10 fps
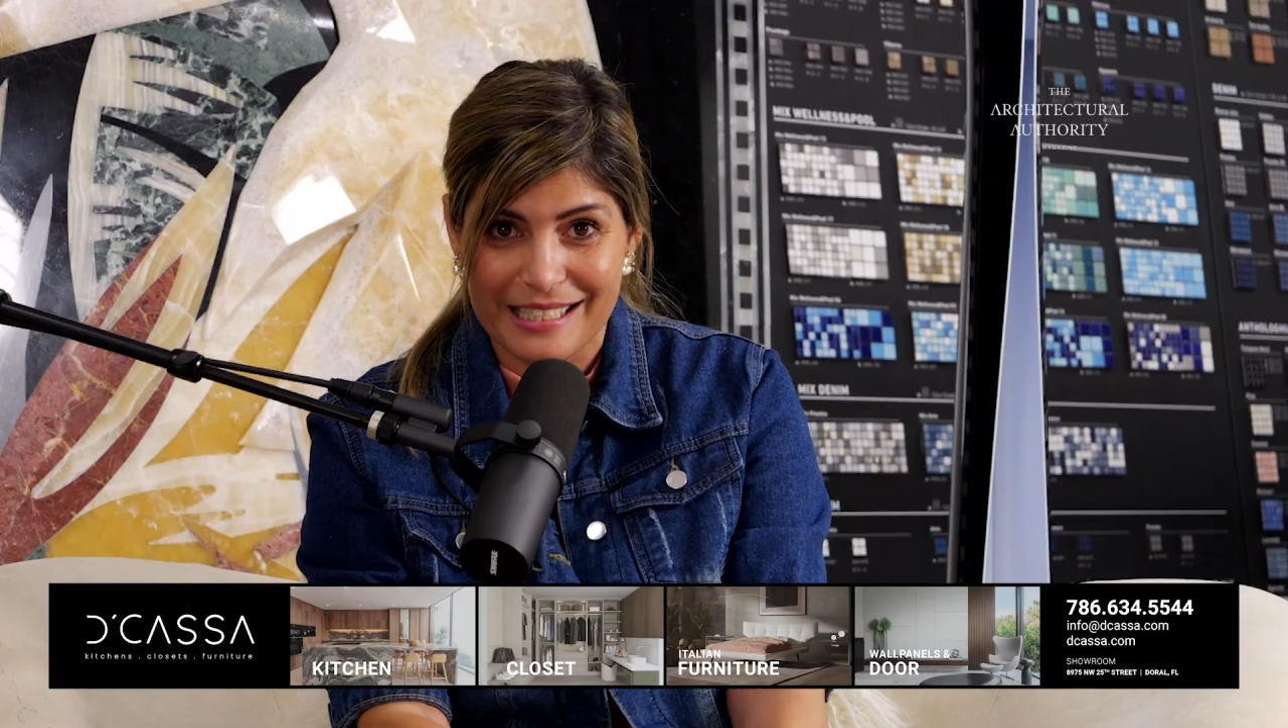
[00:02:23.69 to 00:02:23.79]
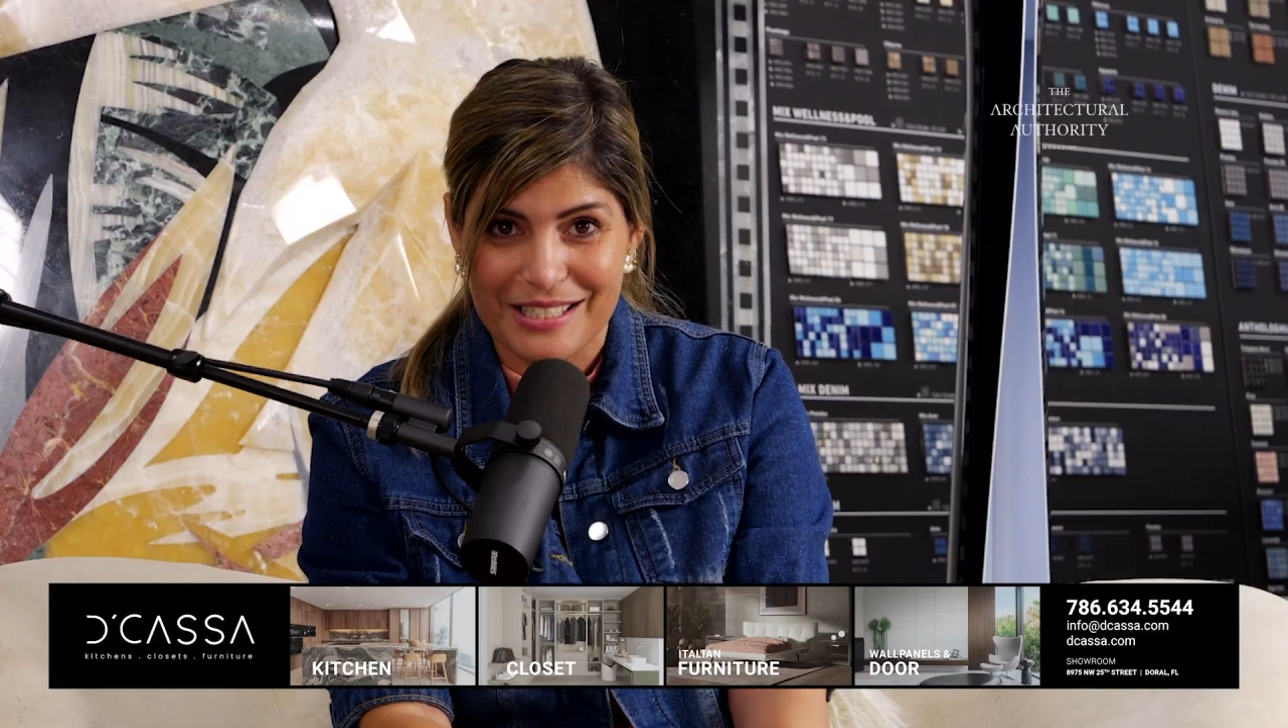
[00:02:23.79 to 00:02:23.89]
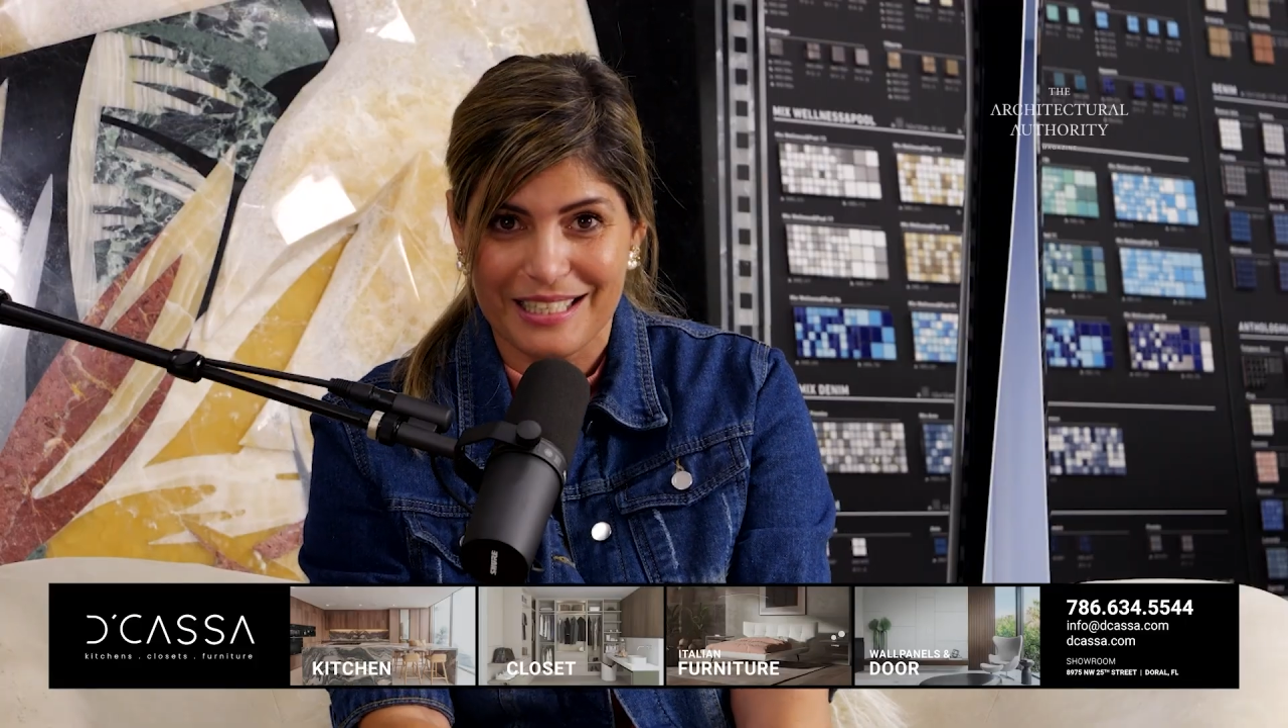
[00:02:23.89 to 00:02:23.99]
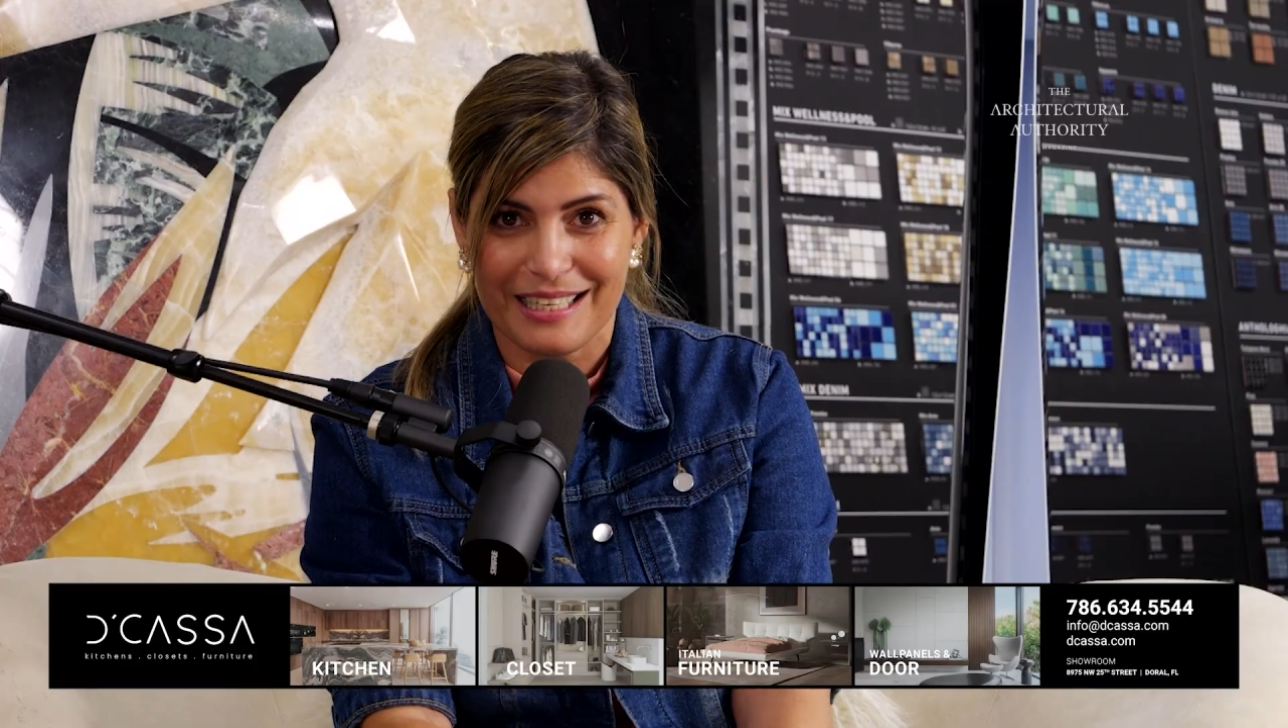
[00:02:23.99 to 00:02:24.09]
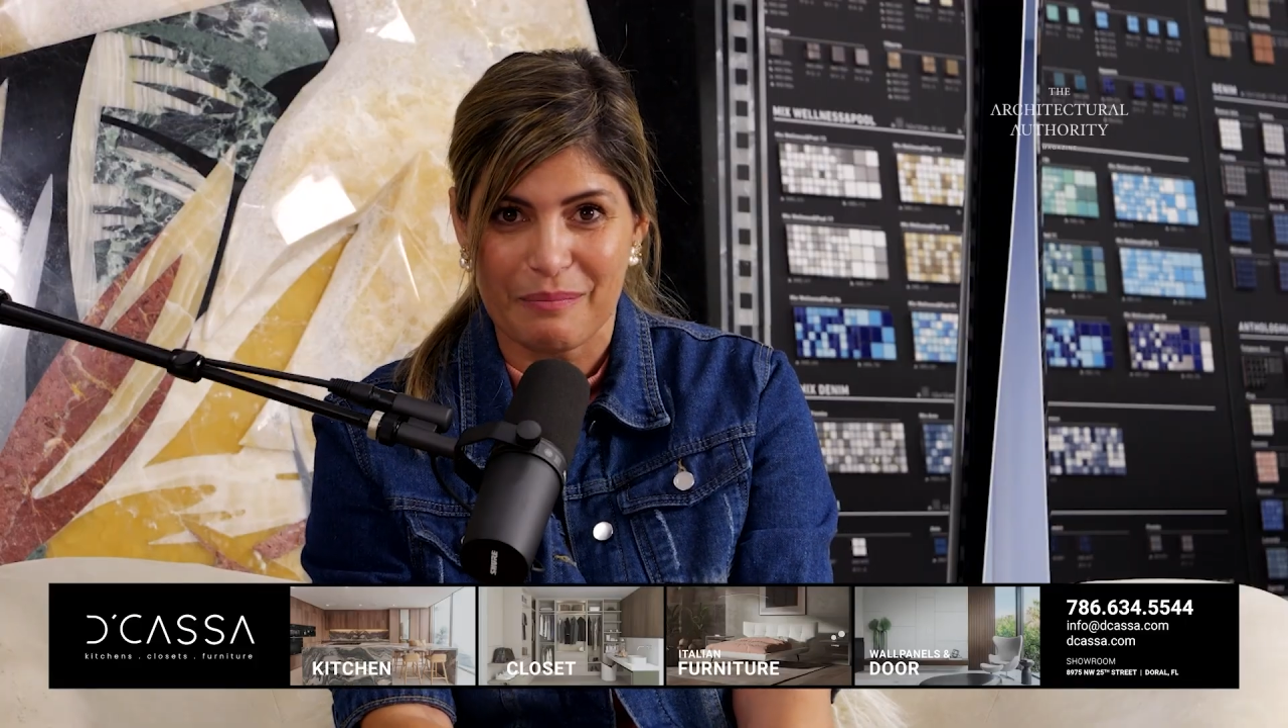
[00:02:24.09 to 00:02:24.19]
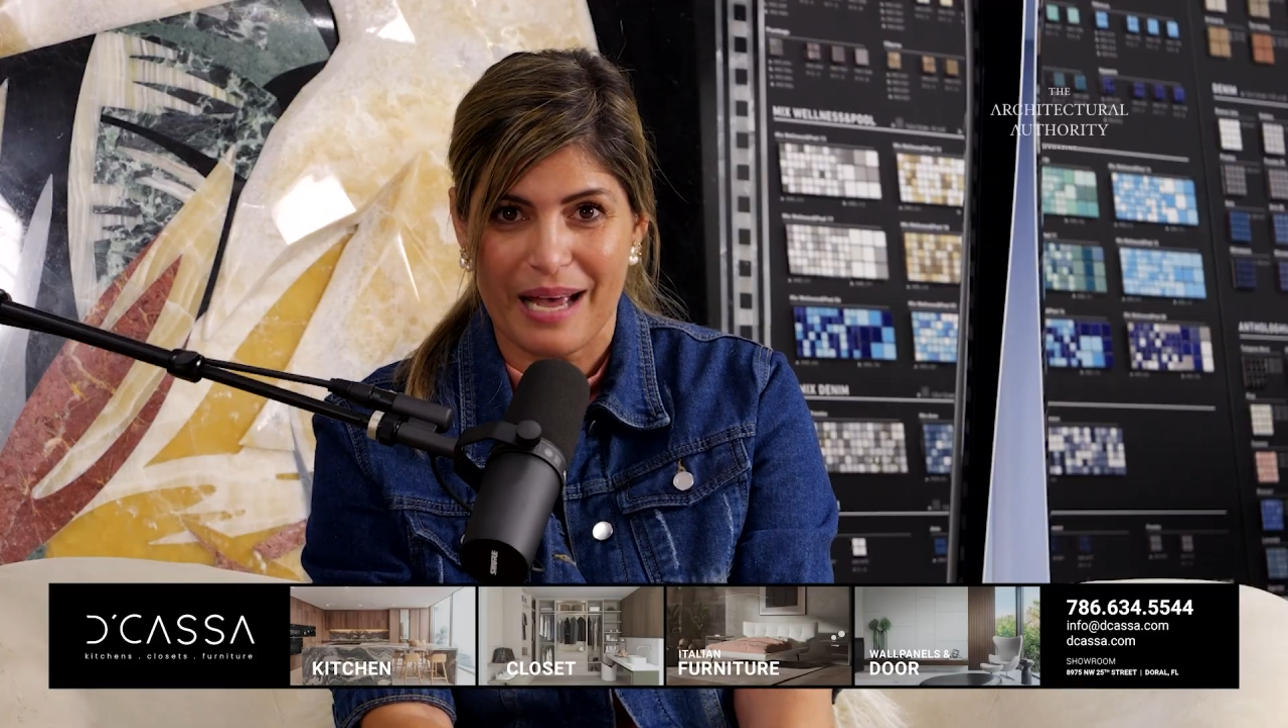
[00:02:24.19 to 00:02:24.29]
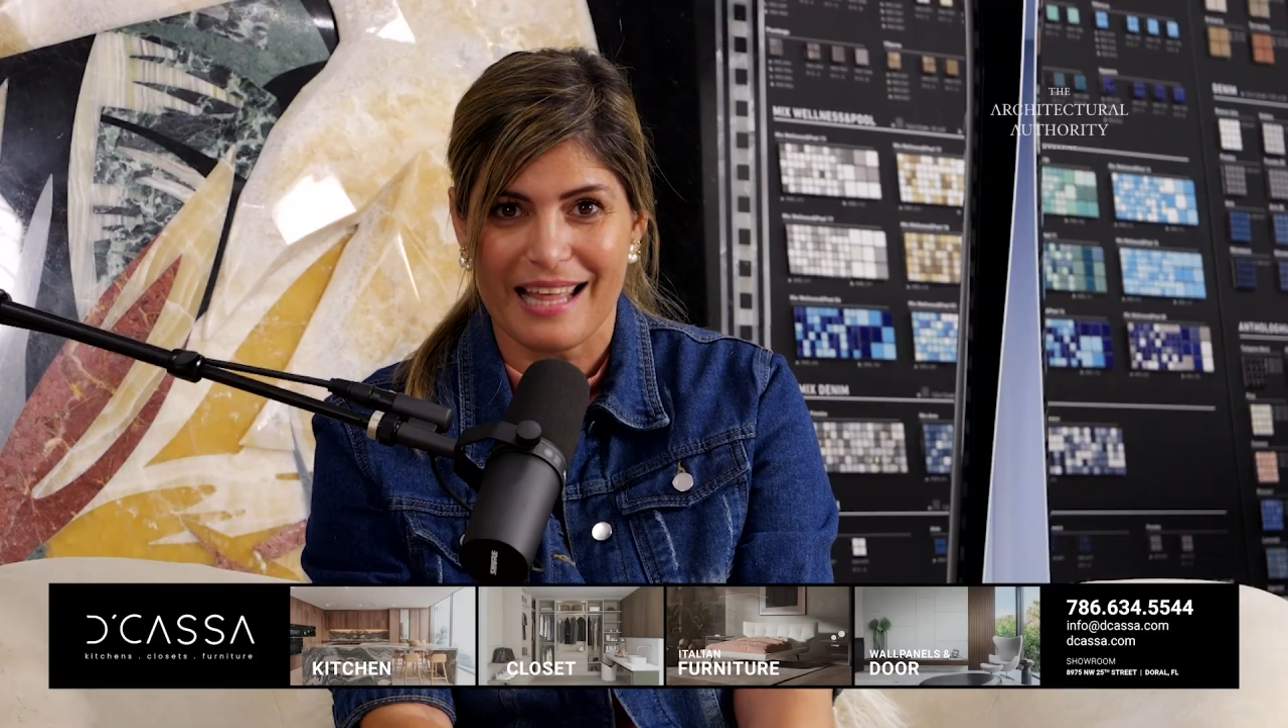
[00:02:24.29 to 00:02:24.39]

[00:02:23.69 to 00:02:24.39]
and Bath